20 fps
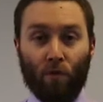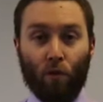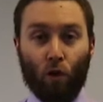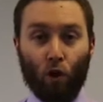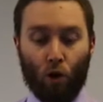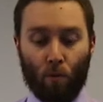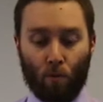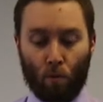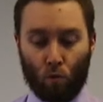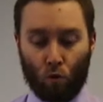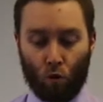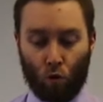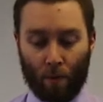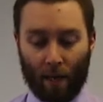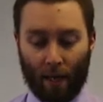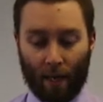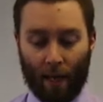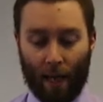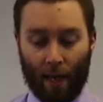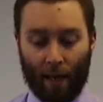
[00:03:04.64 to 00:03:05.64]
of global
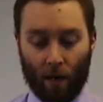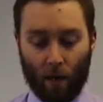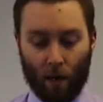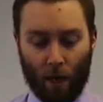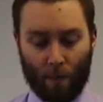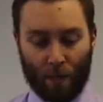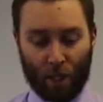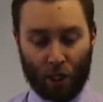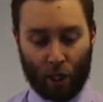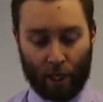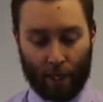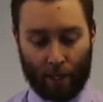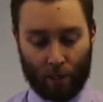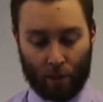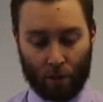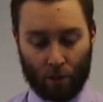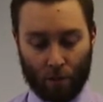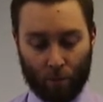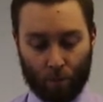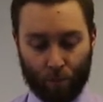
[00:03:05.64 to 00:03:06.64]
warming and climate
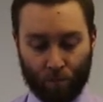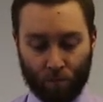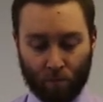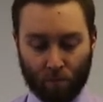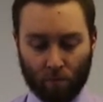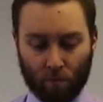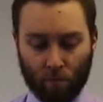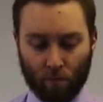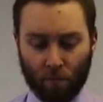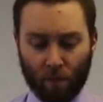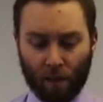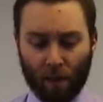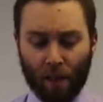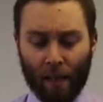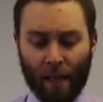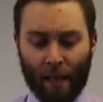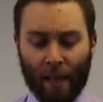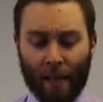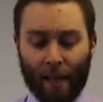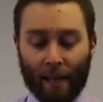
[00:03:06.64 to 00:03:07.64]
change.
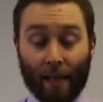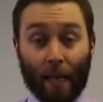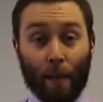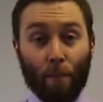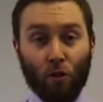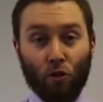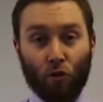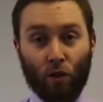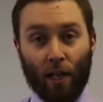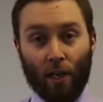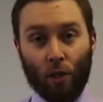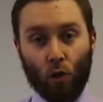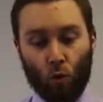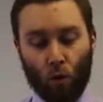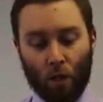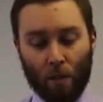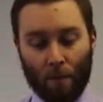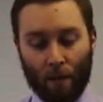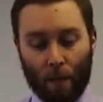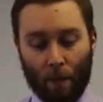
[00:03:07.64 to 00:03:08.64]
Chemistry has
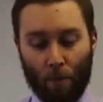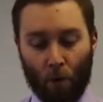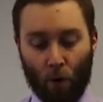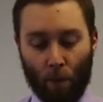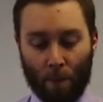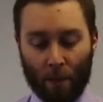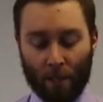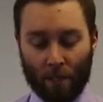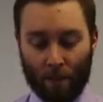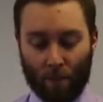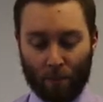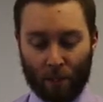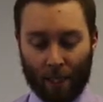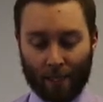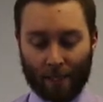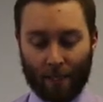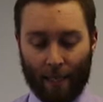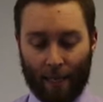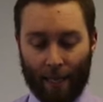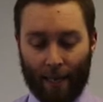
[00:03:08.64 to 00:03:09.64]
always been a popular
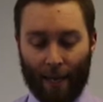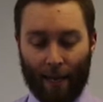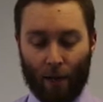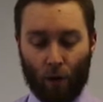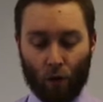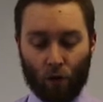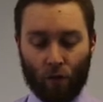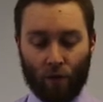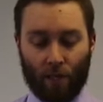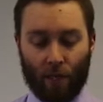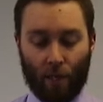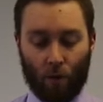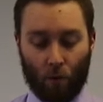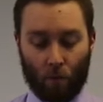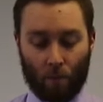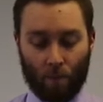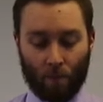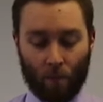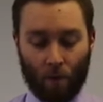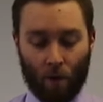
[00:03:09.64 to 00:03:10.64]
subject here at Gosford Hill.
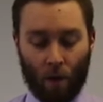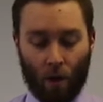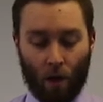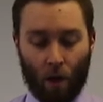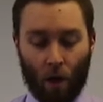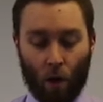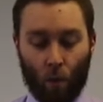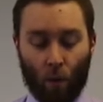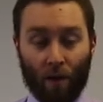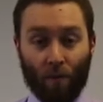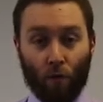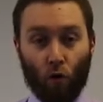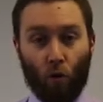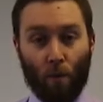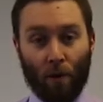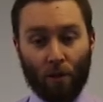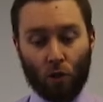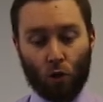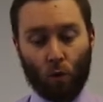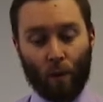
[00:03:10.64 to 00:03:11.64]
We have
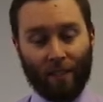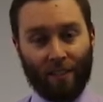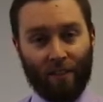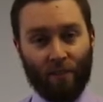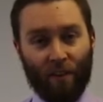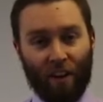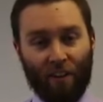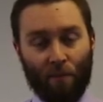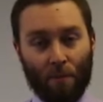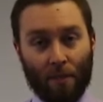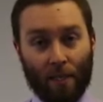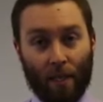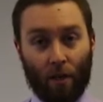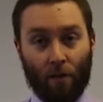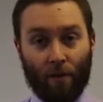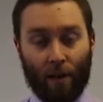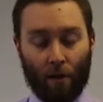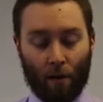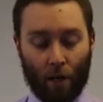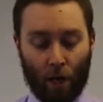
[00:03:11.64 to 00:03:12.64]
almost 25%
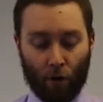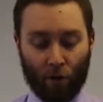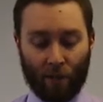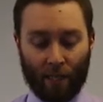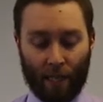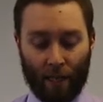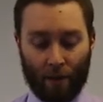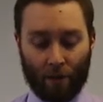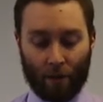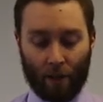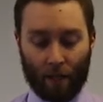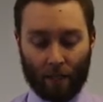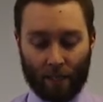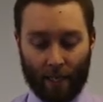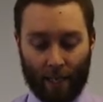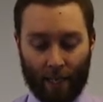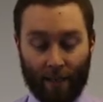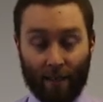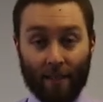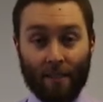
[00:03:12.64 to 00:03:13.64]
of our current Year
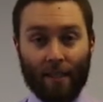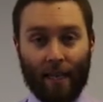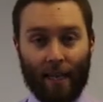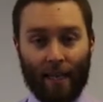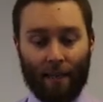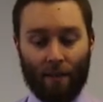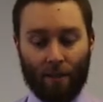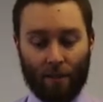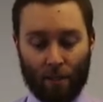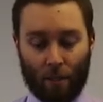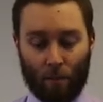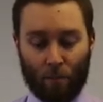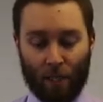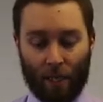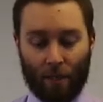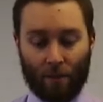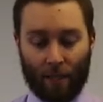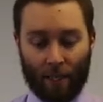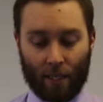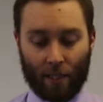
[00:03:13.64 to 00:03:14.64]
13 taking the
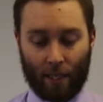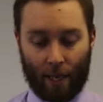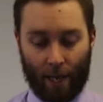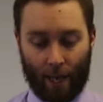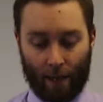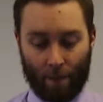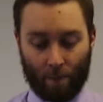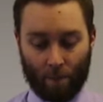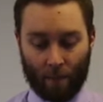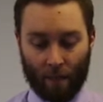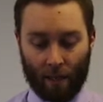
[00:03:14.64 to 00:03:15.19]
subject this year,